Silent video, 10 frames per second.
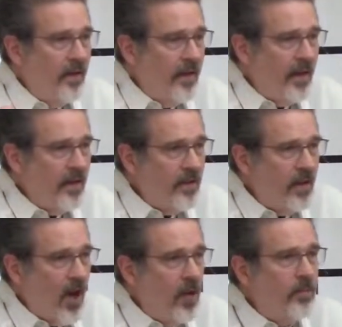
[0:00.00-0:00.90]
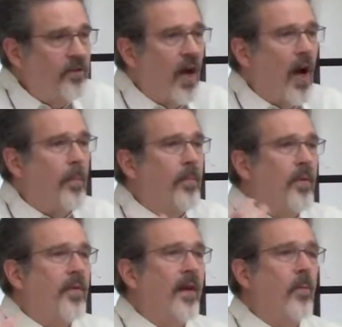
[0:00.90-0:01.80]
that comes
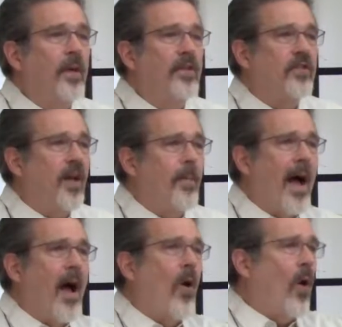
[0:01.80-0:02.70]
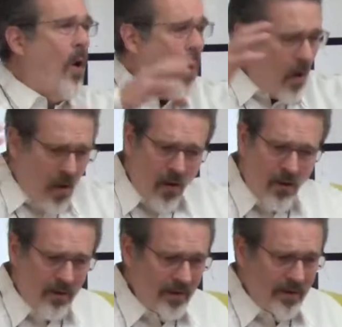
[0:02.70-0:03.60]
up that we somehow
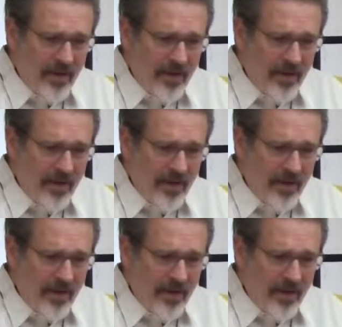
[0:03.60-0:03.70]
all,